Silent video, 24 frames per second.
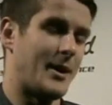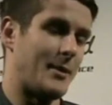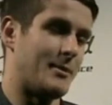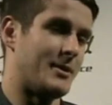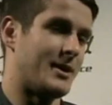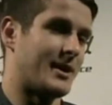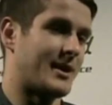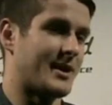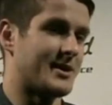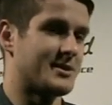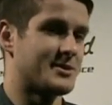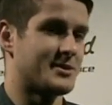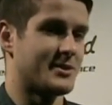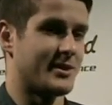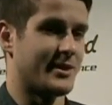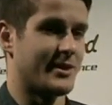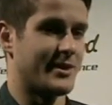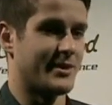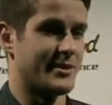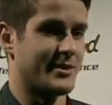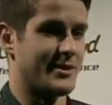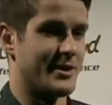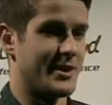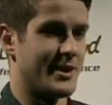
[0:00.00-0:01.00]
I mean, I guess
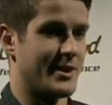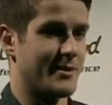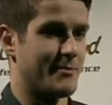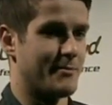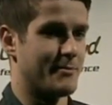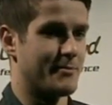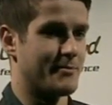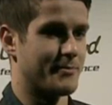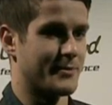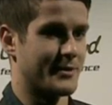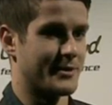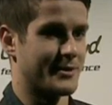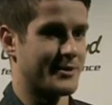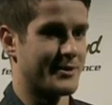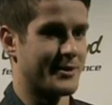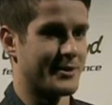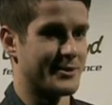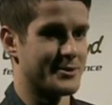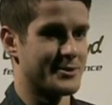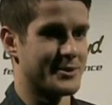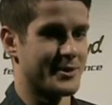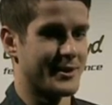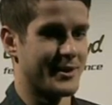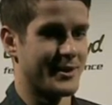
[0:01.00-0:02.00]
the name
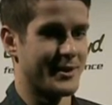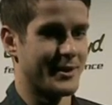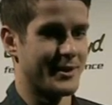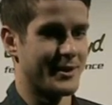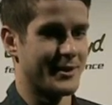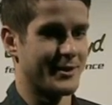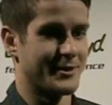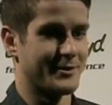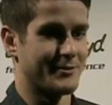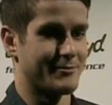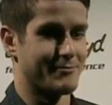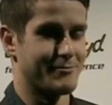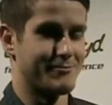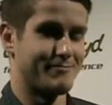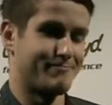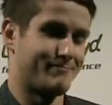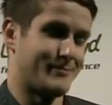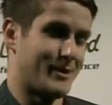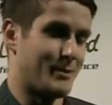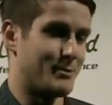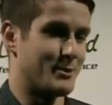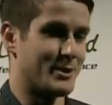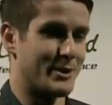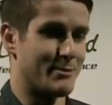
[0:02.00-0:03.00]
does.
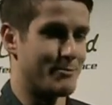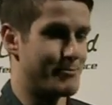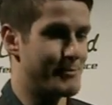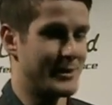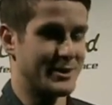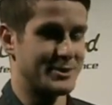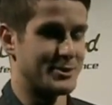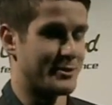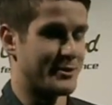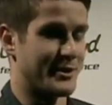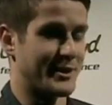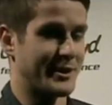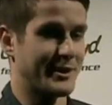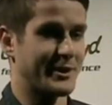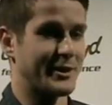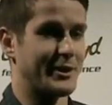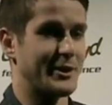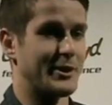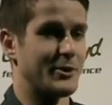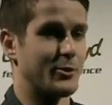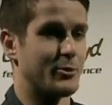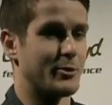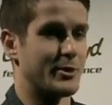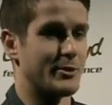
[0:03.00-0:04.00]
It makes you think a
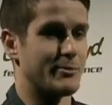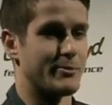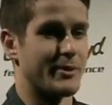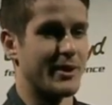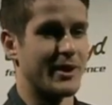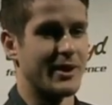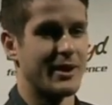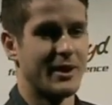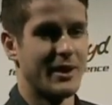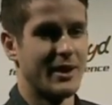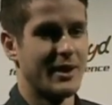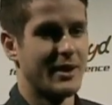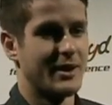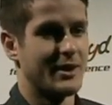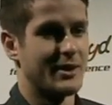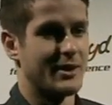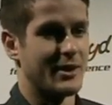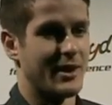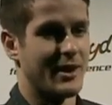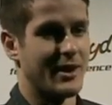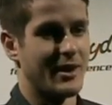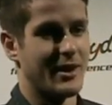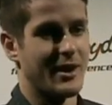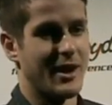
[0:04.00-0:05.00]
little bit. But
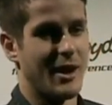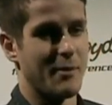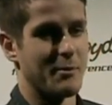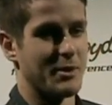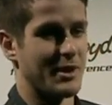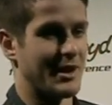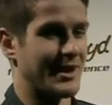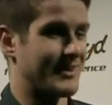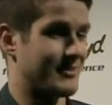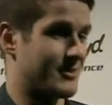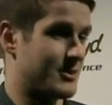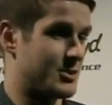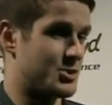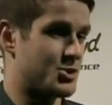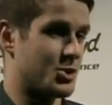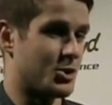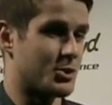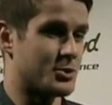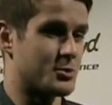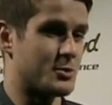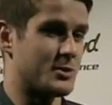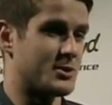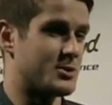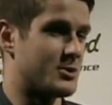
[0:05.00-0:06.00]
the
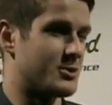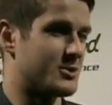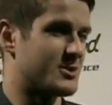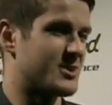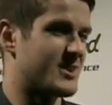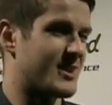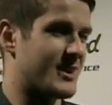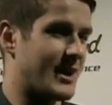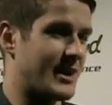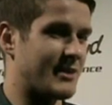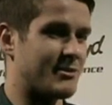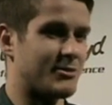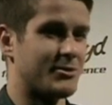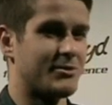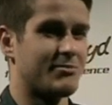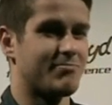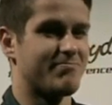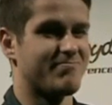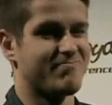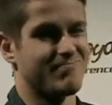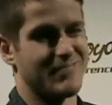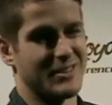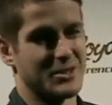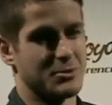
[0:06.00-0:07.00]
shots we took tonight,
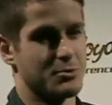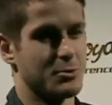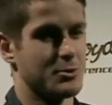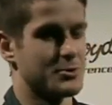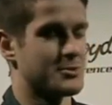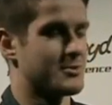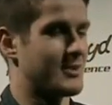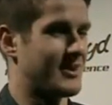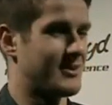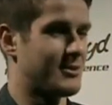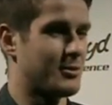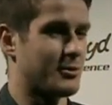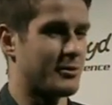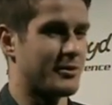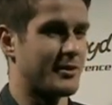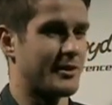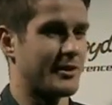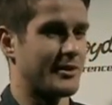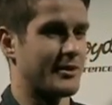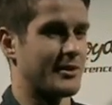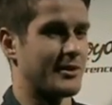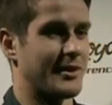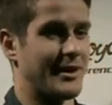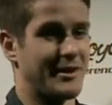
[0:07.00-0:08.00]
I
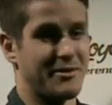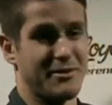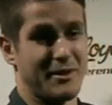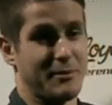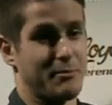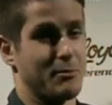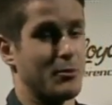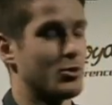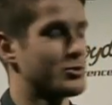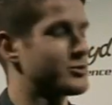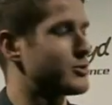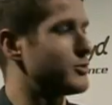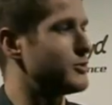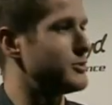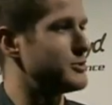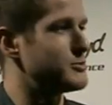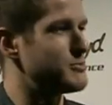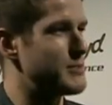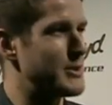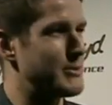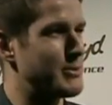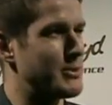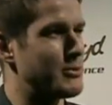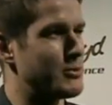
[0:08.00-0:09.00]
think most goalies
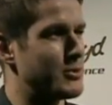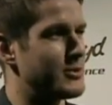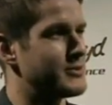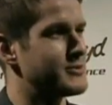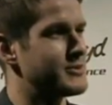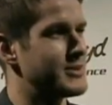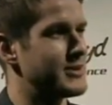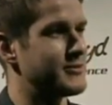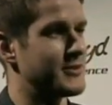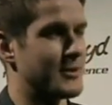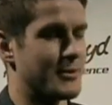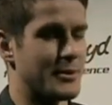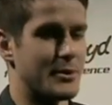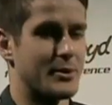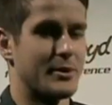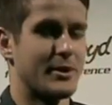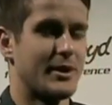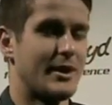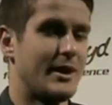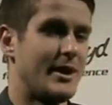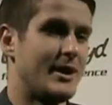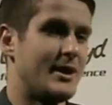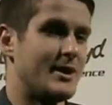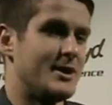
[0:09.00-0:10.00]
maybe would have saved them.
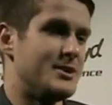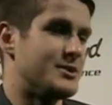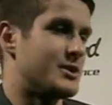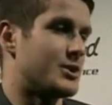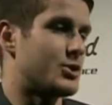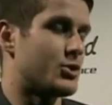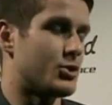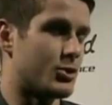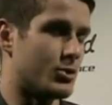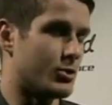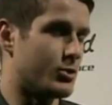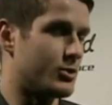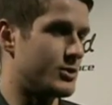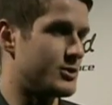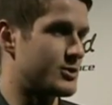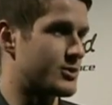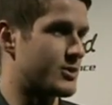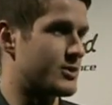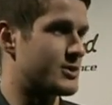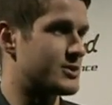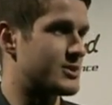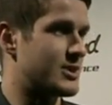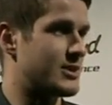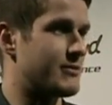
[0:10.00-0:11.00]
He's a good goalie. He's
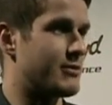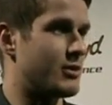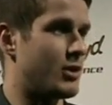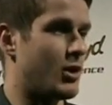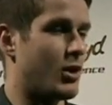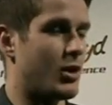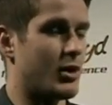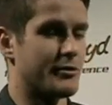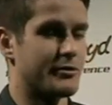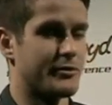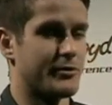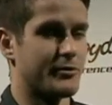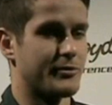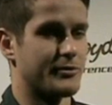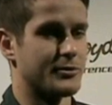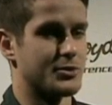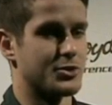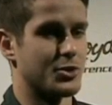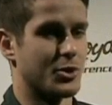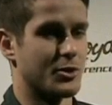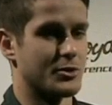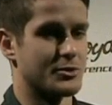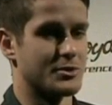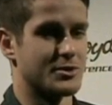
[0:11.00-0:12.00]
going to save a lot of
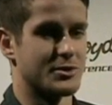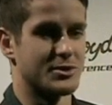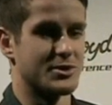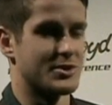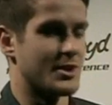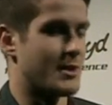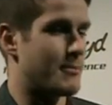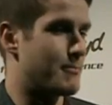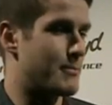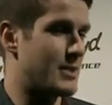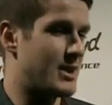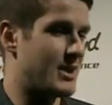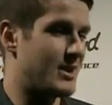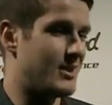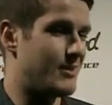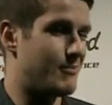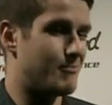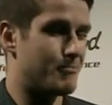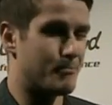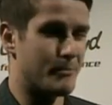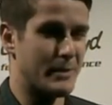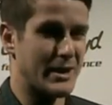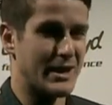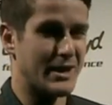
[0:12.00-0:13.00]
shots that some
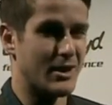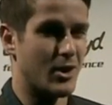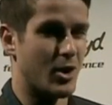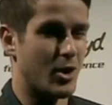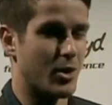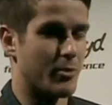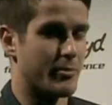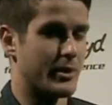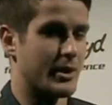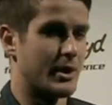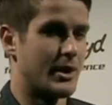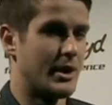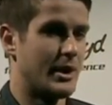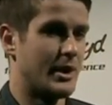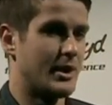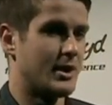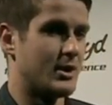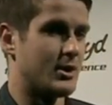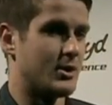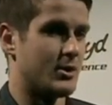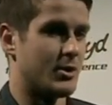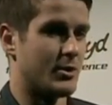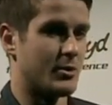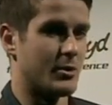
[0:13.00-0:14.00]
may not. But
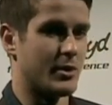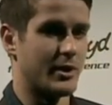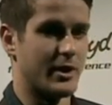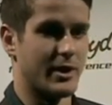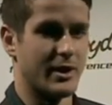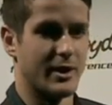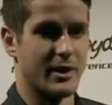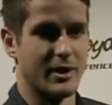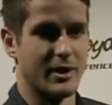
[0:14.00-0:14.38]
you know what?